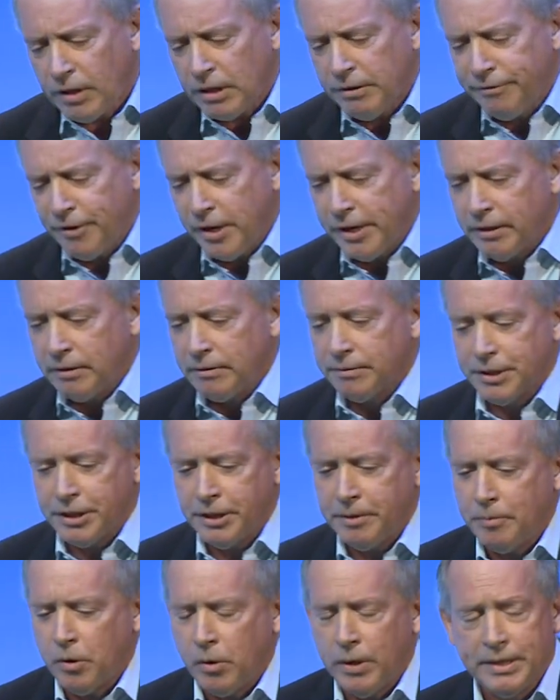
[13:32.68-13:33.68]
Final
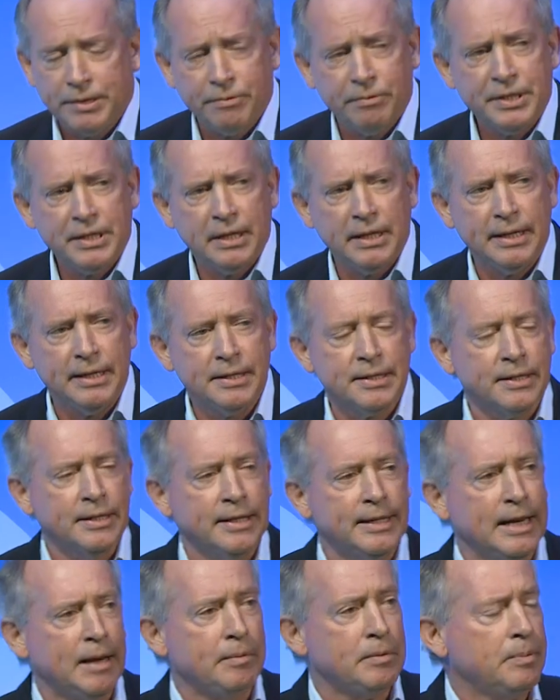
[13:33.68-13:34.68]
2 points, resilience and
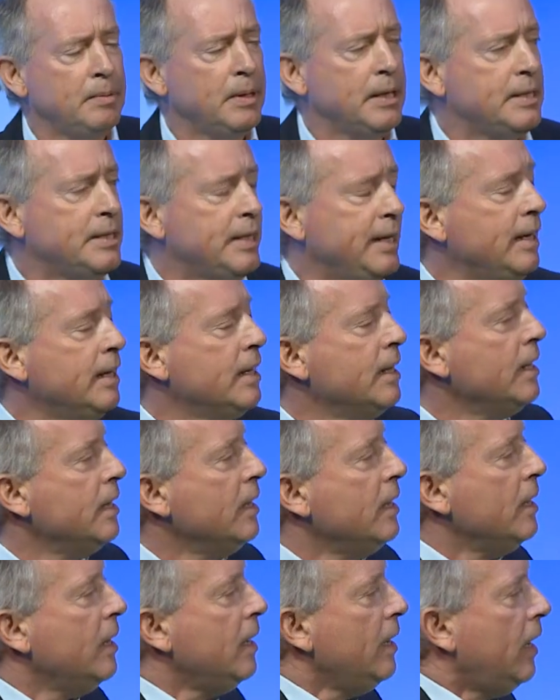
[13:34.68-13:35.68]
adaptability.
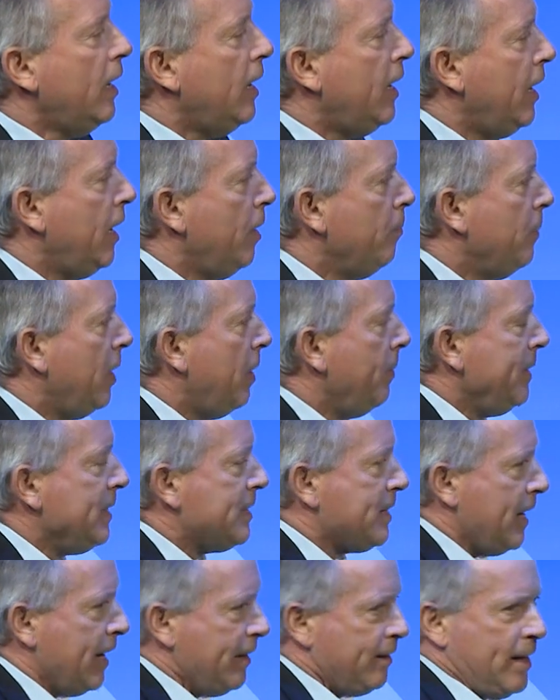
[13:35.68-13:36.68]
I mean,
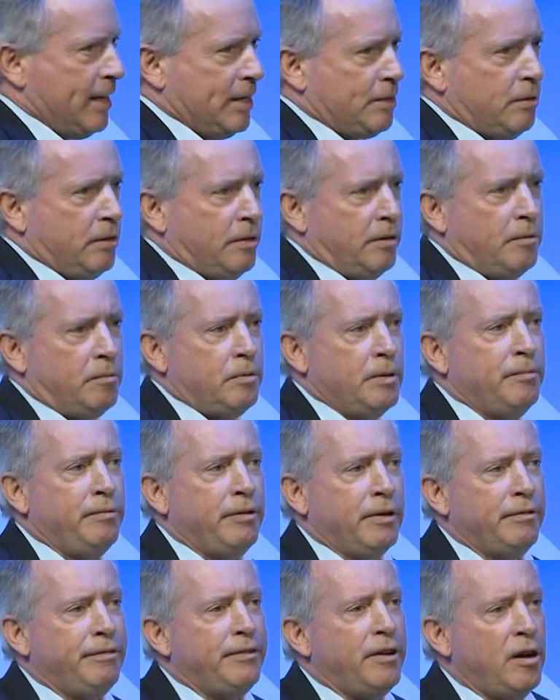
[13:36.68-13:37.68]
saying that to a room
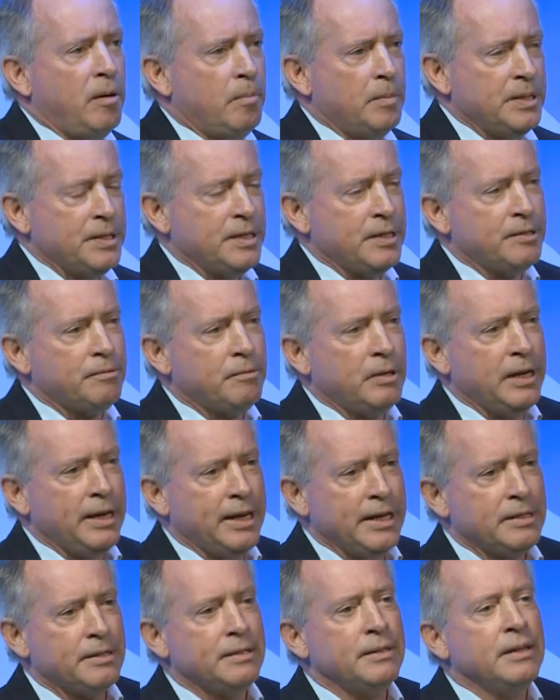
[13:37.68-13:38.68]
full of farmers is
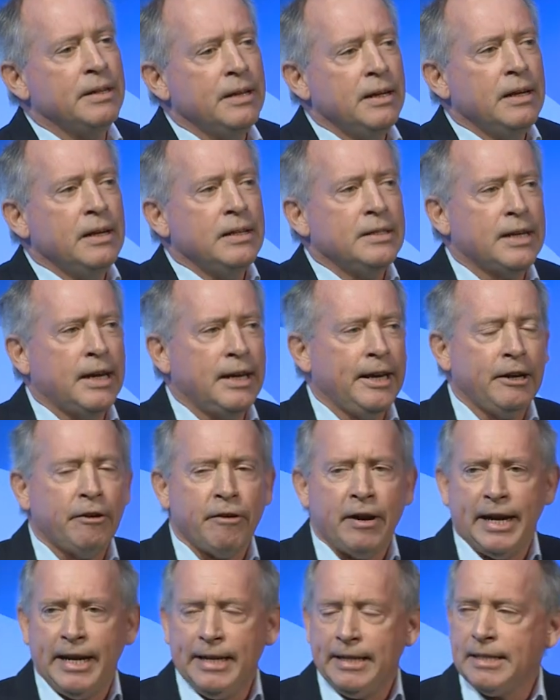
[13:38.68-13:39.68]
really telling
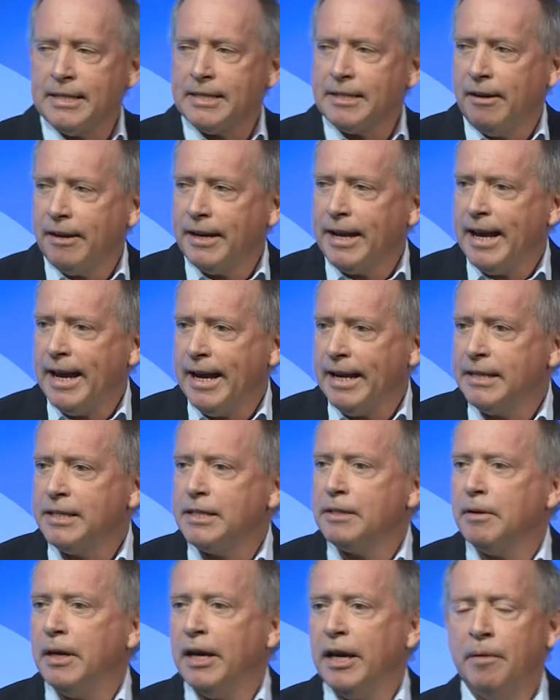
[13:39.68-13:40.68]
granny to suck
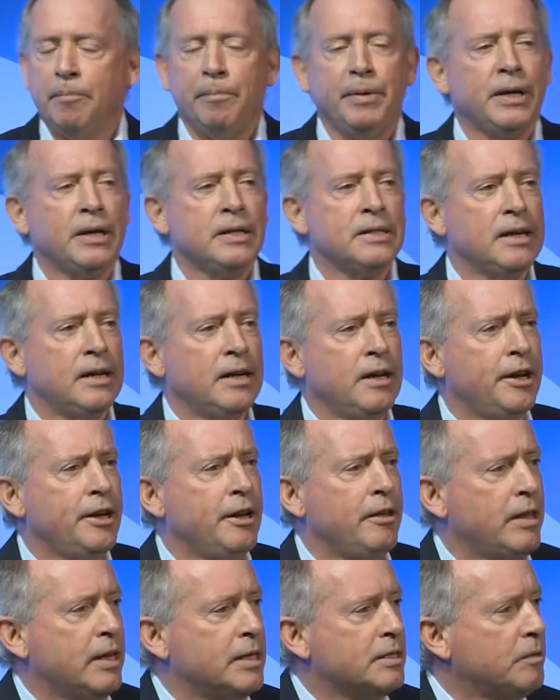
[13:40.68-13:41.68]
eggs, because I
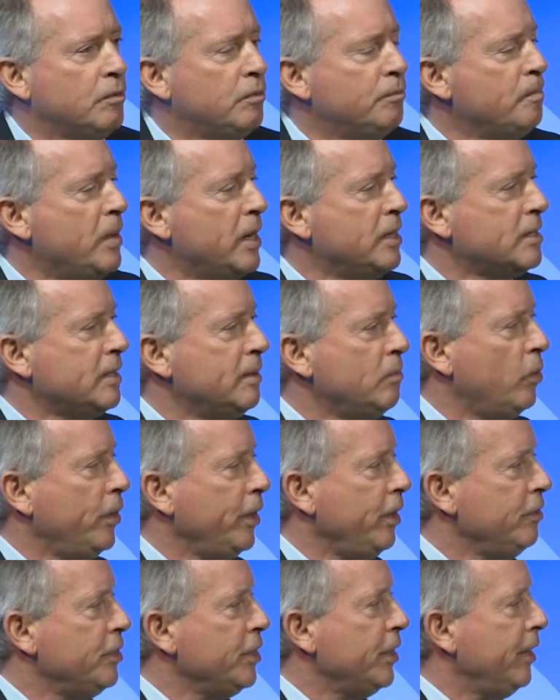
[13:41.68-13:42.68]
know that's sort of mostly what
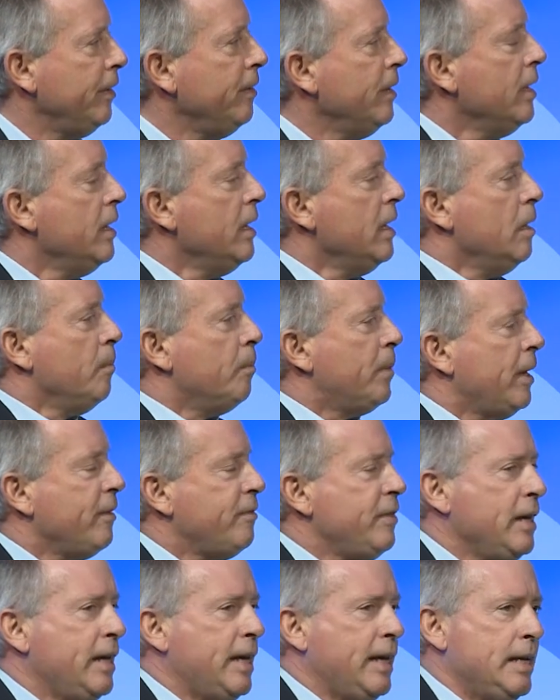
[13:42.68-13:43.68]
you do. But I
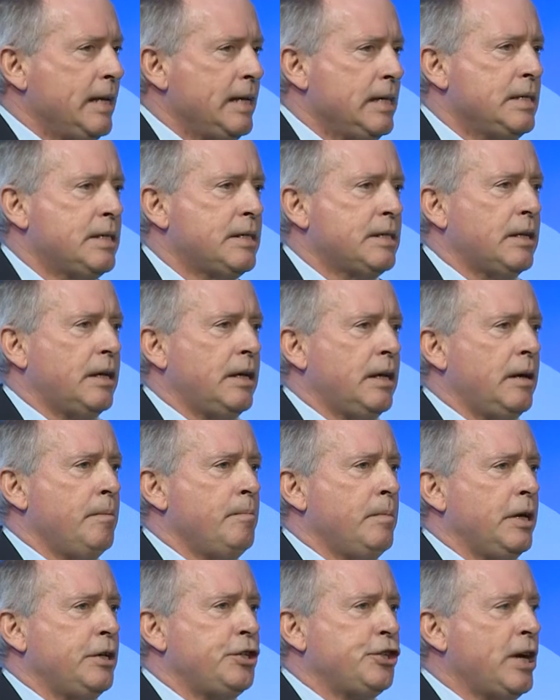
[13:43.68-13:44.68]
think it is
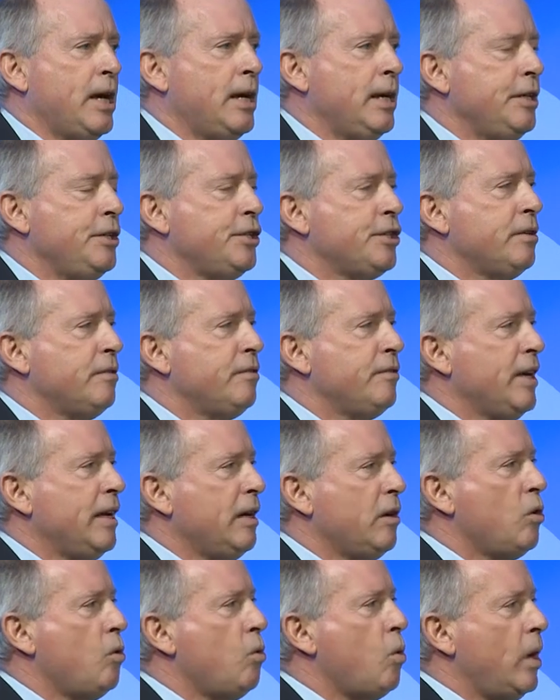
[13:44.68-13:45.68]
a challenge to
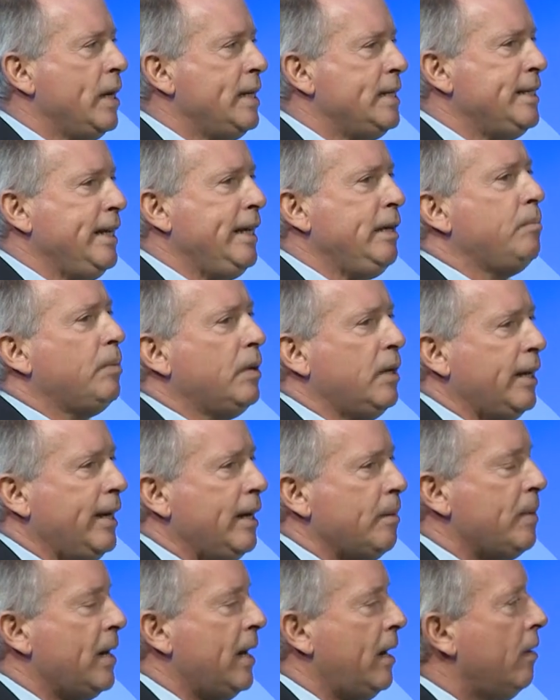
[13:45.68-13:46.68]
think quite deeply
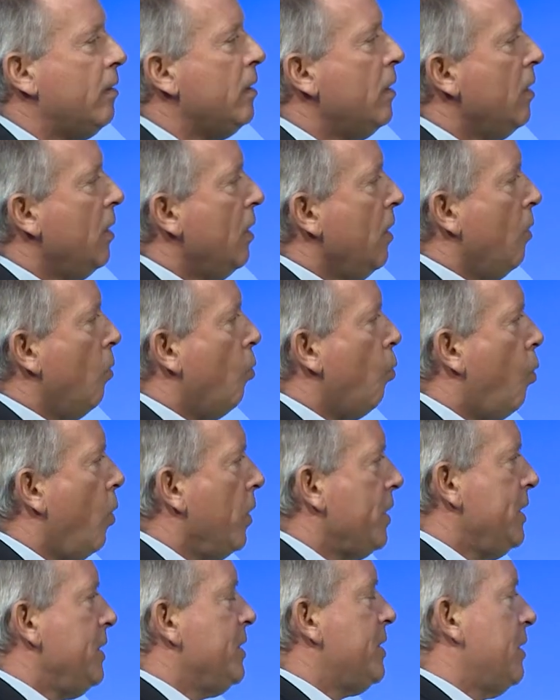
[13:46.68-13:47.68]
about
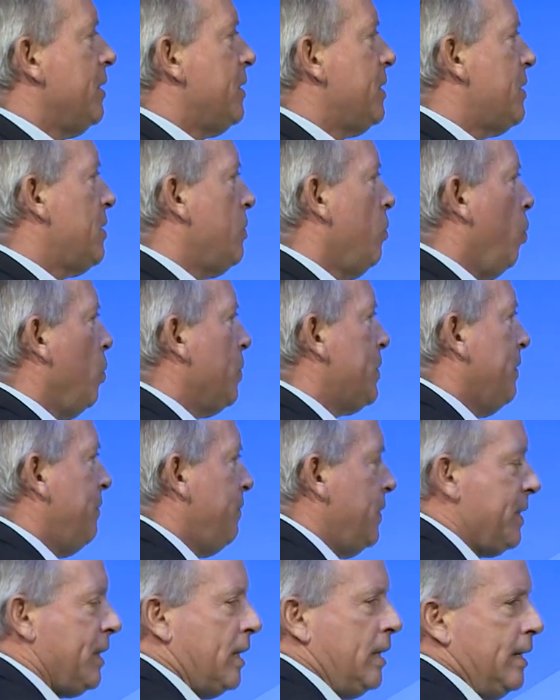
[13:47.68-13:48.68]
what is the source of
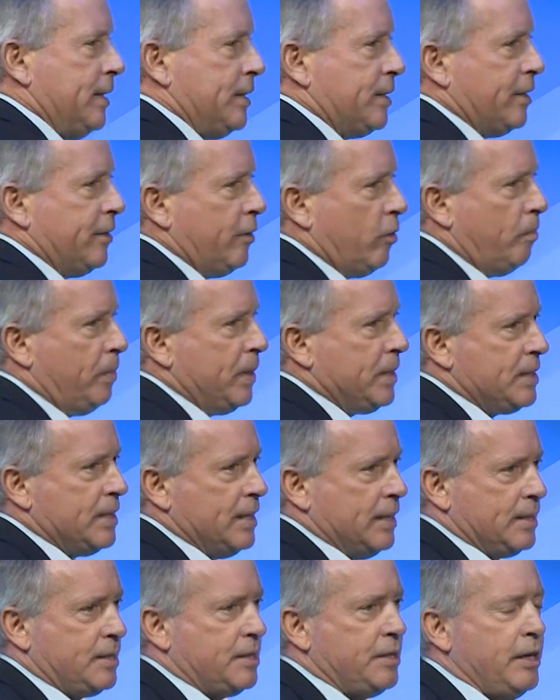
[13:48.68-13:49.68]
resilience in your
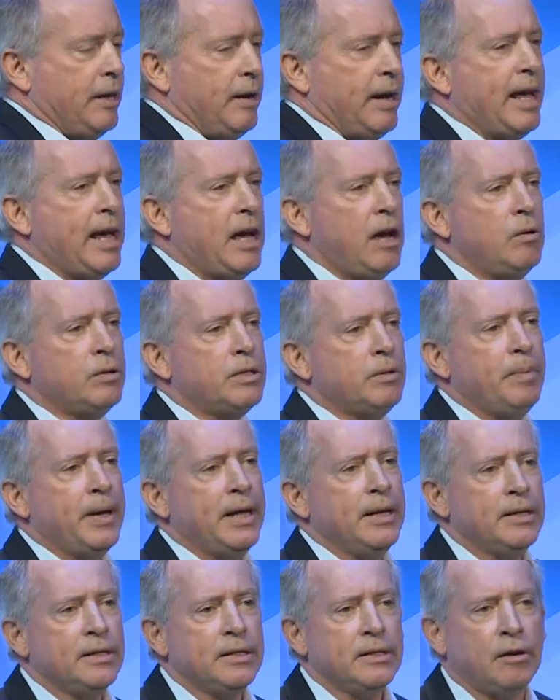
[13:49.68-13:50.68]
business. You know, how
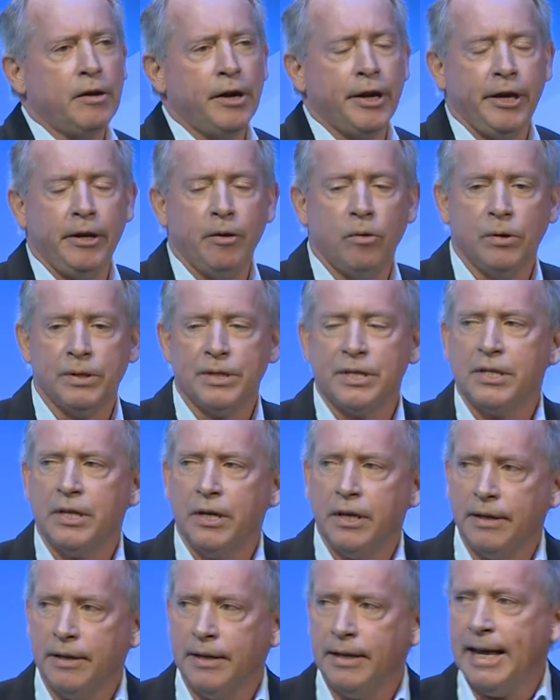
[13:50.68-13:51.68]
dependent are you on
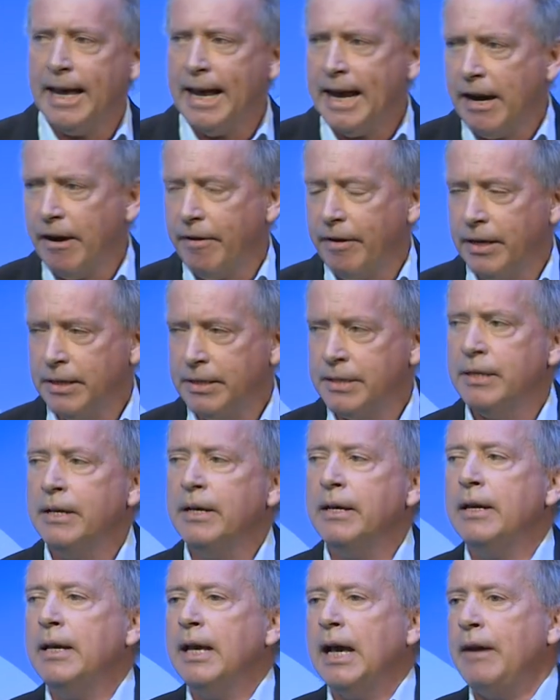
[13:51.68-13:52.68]
certain areas?
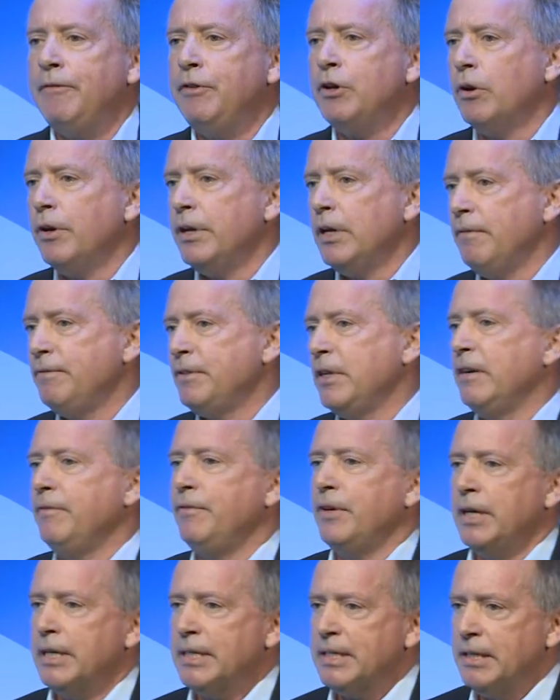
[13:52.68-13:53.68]
Have you got enough
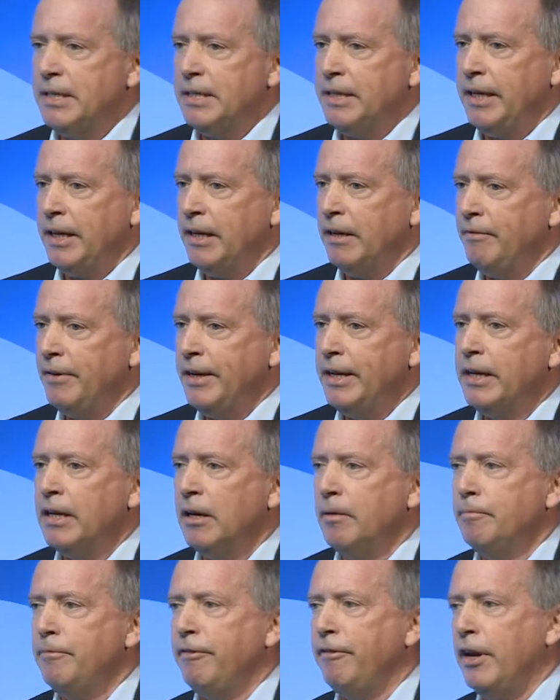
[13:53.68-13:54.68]
diversity of
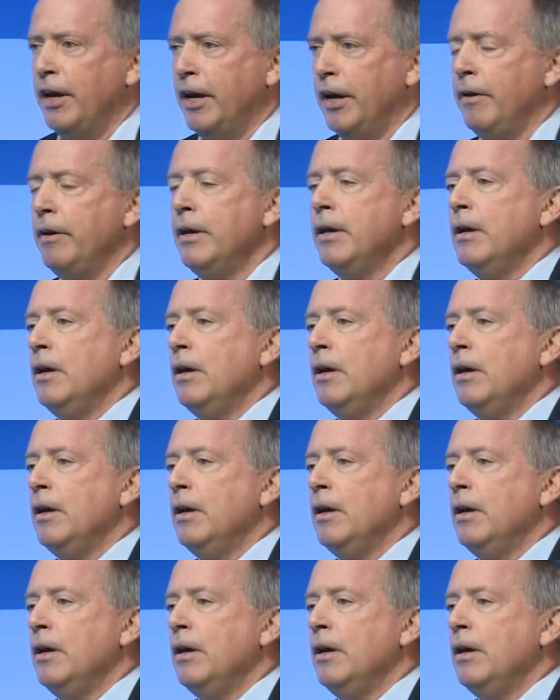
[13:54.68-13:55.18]
income flow?